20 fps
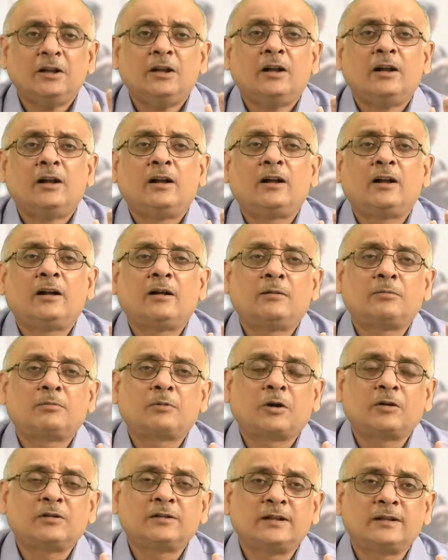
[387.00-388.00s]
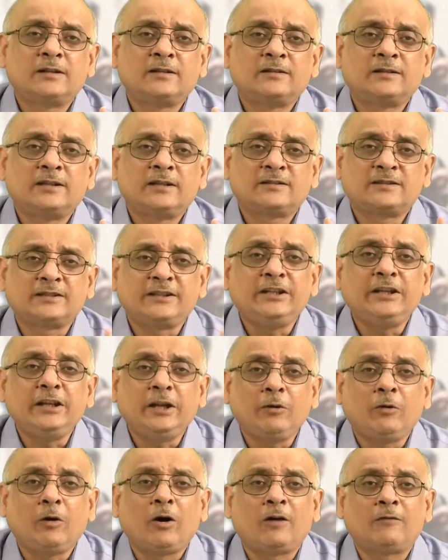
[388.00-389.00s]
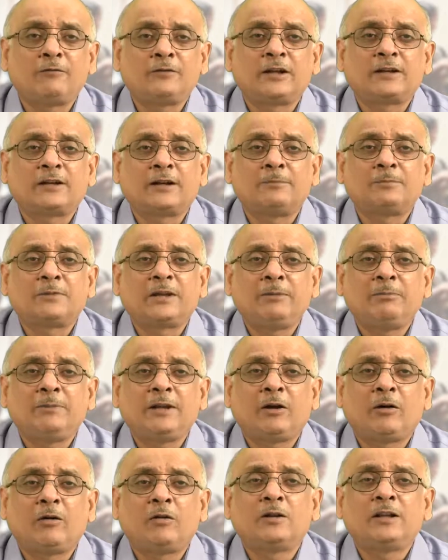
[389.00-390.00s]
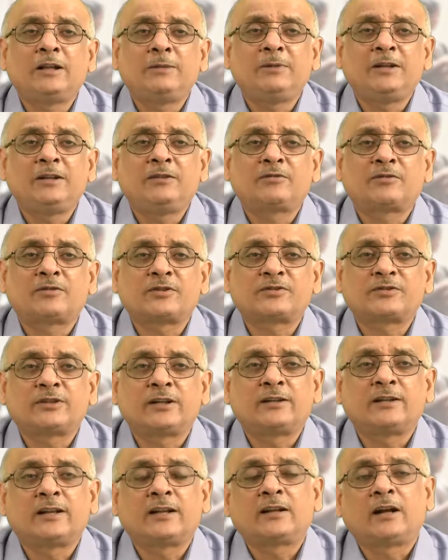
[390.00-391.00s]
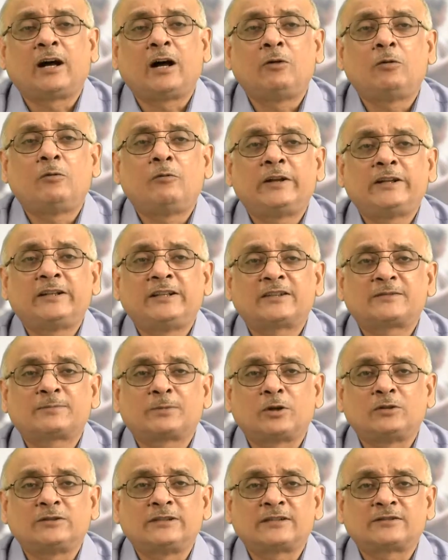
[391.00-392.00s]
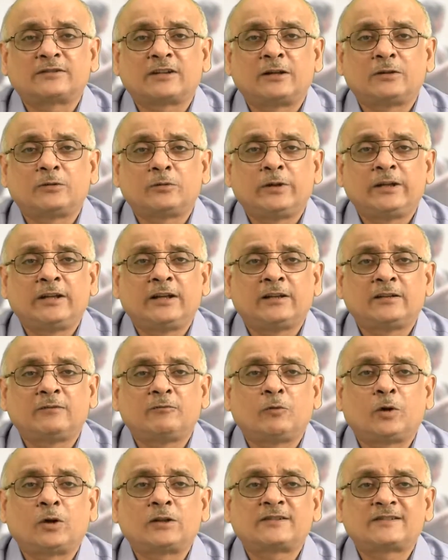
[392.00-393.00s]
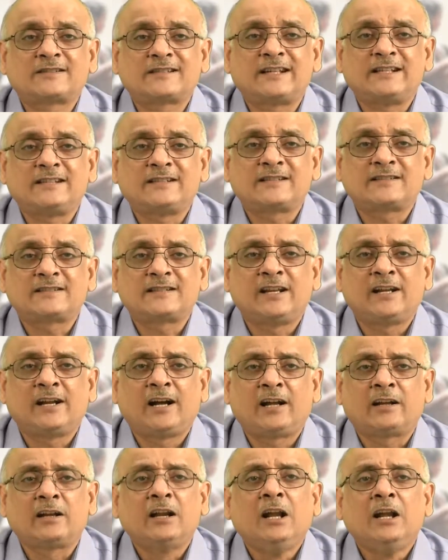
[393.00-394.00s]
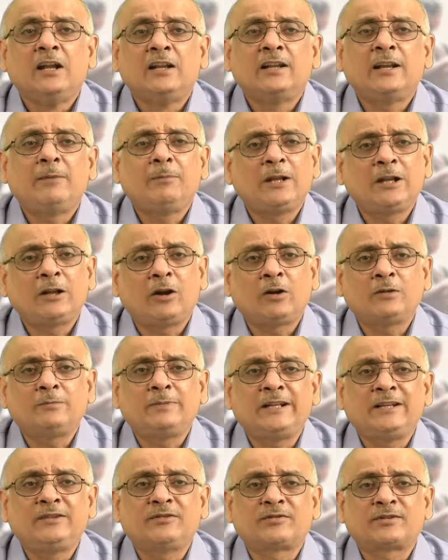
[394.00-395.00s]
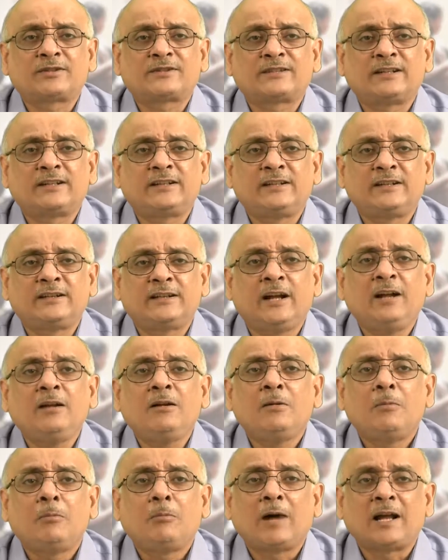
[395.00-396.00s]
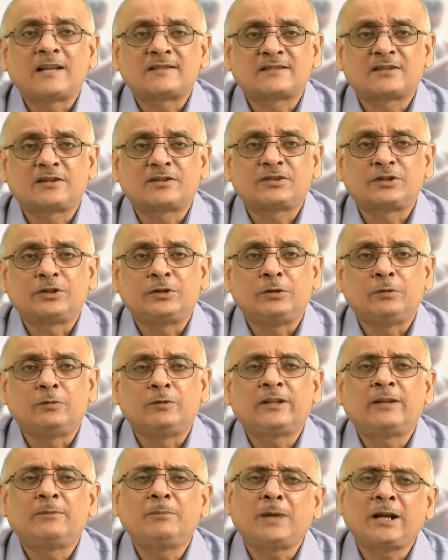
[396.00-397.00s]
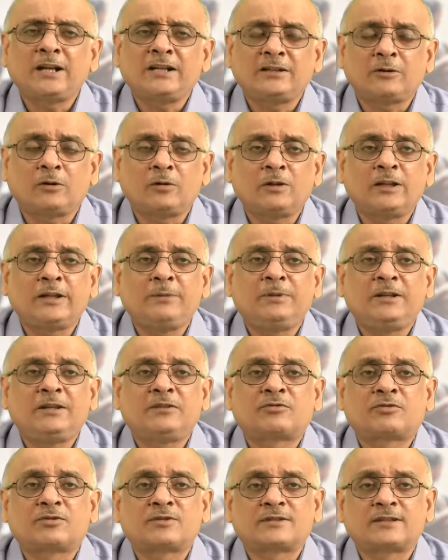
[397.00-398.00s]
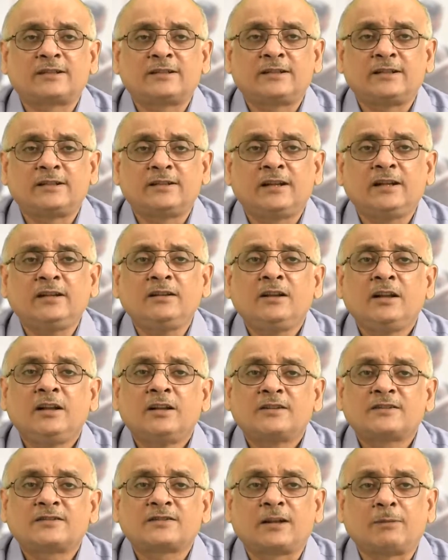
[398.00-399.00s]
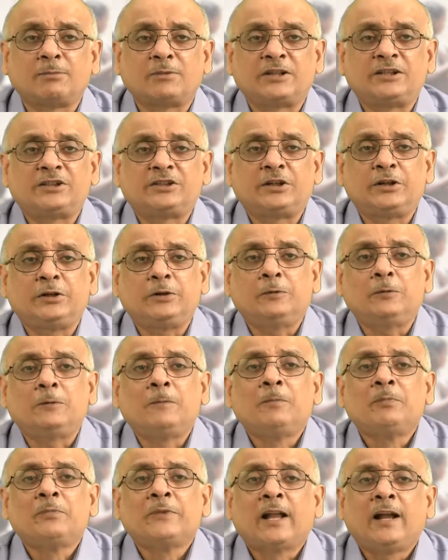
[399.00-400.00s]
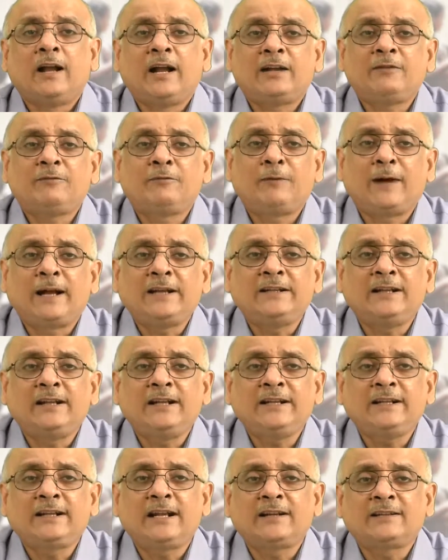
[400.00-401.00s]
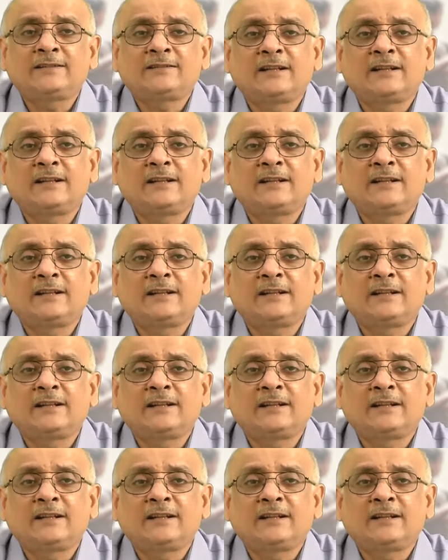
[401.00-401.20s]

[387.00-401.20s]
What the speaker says: CEO of the company may only be interested that how various projects are doing and what stages they are. They may not be interested in the master schedule. They might only be interested in the summary schedule. And finally, there is a